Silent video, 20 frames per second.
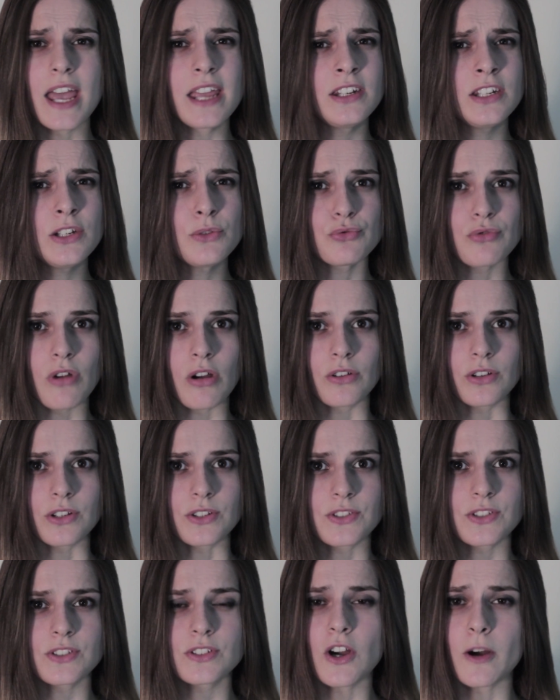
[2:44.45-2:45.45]
any
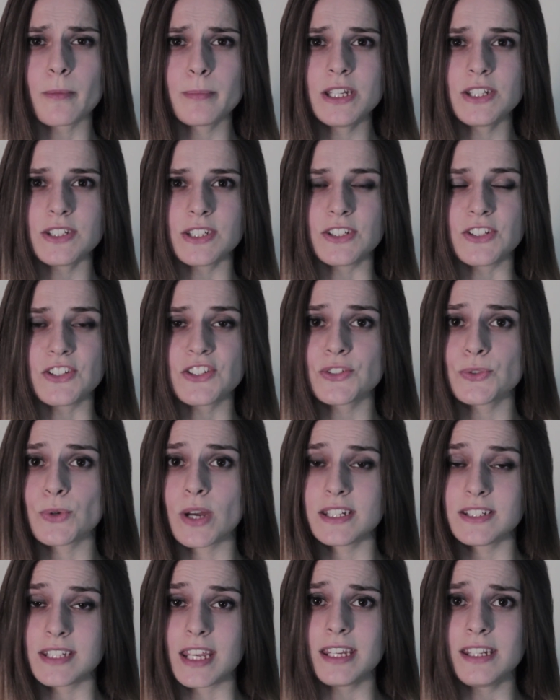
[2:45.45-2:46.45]
wrongs committed to
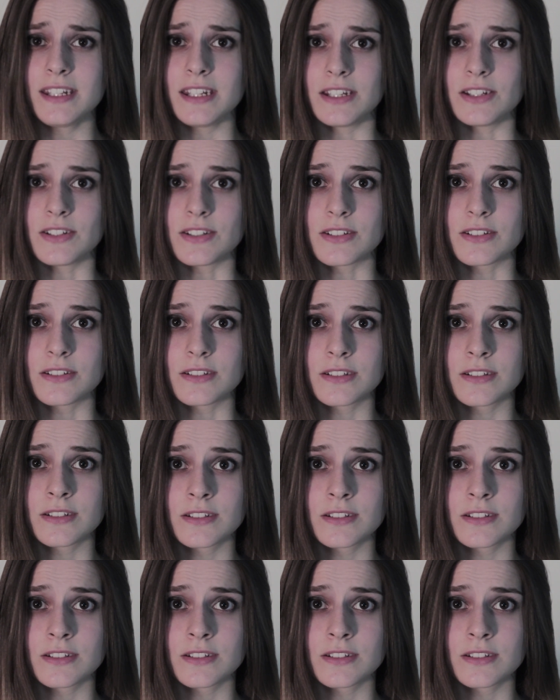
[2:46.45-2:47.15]
attain it.